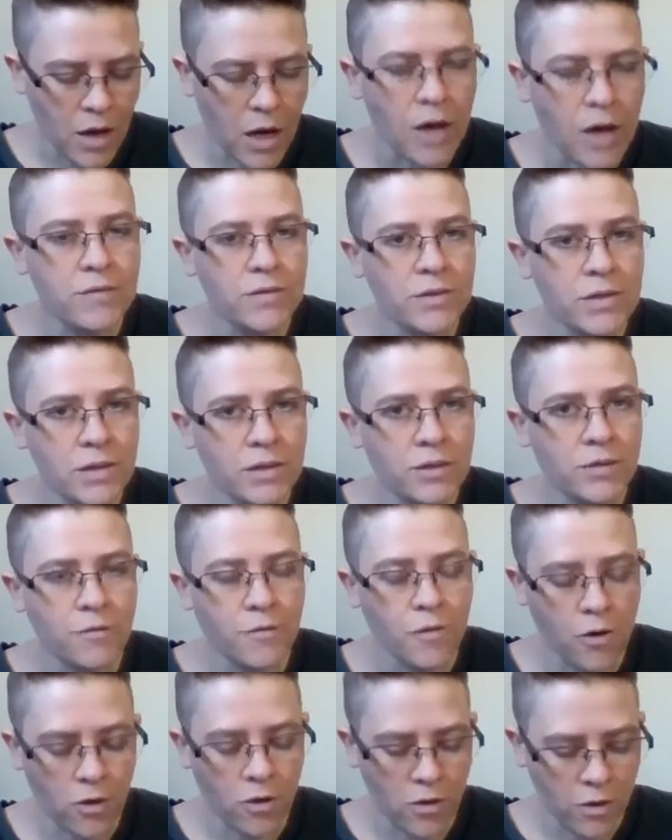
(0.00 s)
I've seen
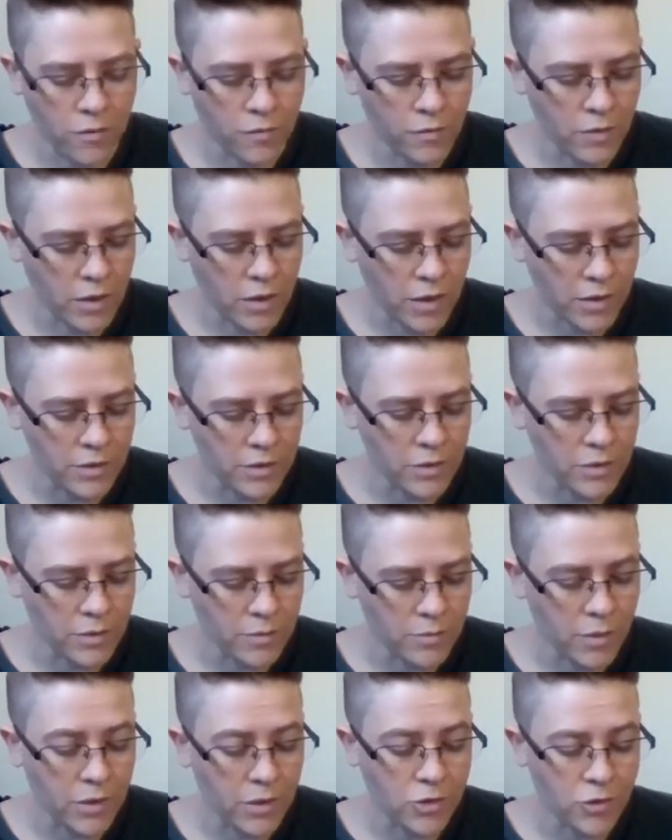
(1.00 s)
the far-off land
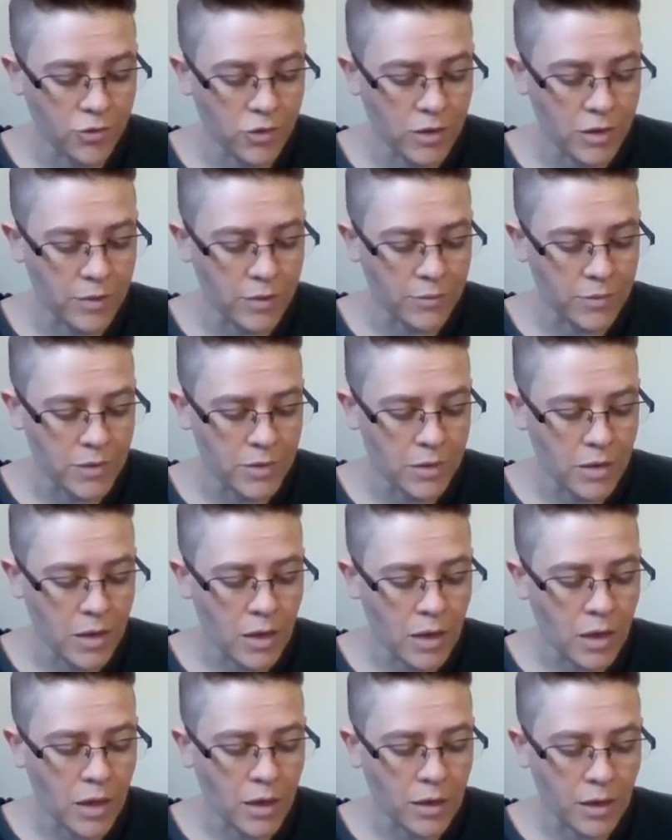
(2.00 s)
in my dreams,
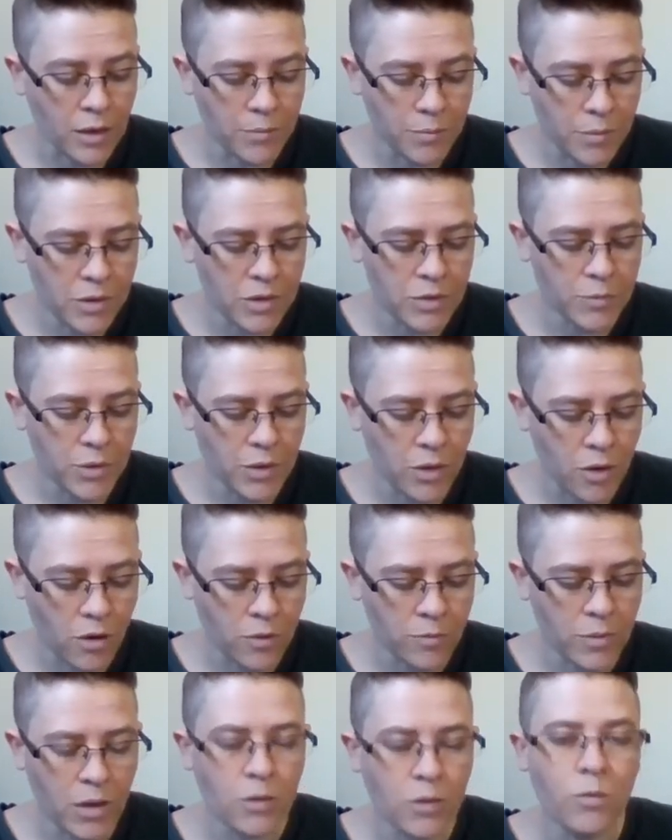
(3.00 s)
and I must be
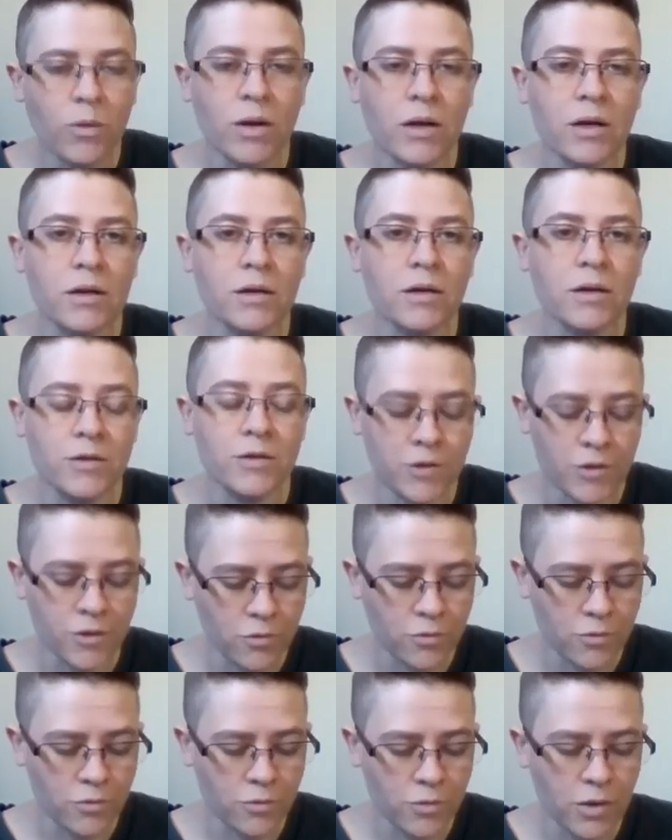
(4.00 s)
on my way as
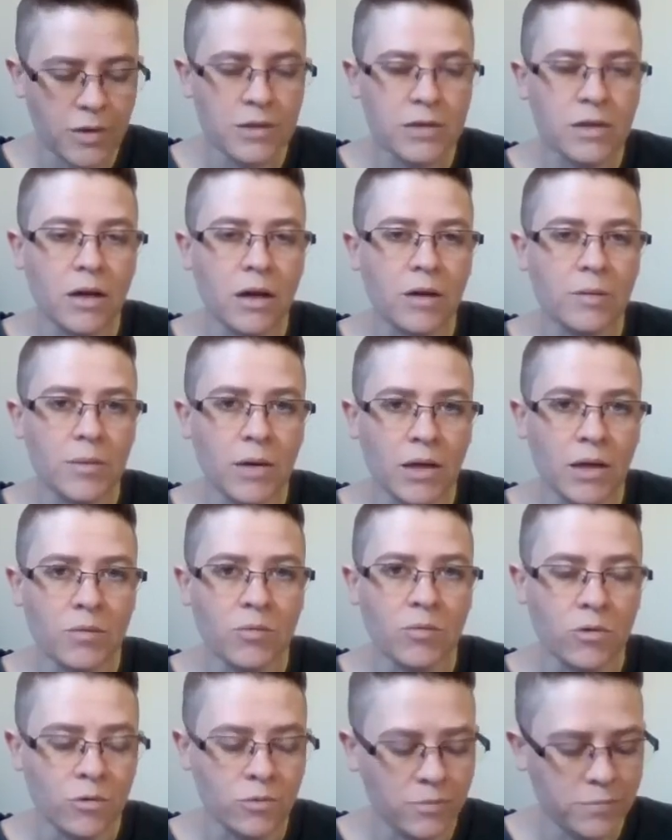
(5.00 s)
soon as I'm
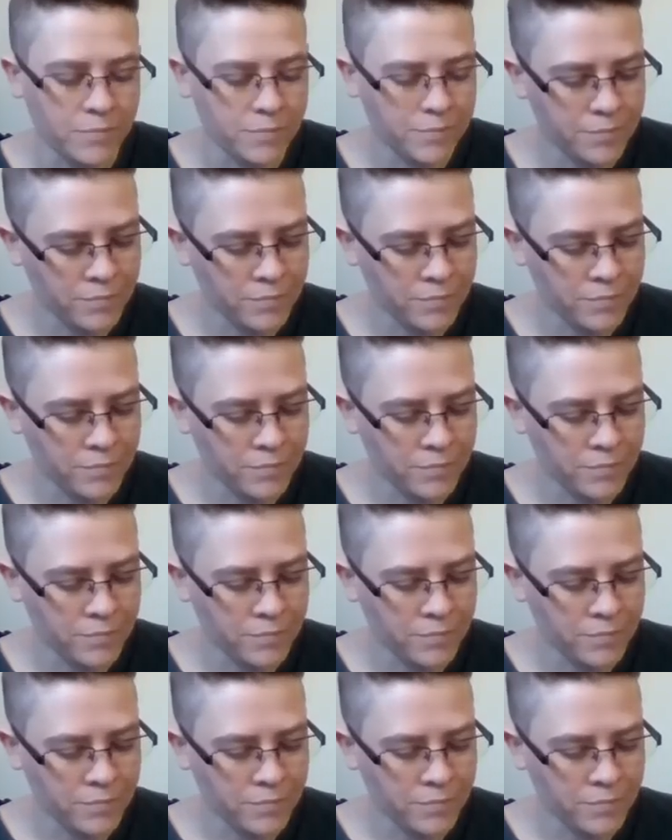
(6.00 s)
able."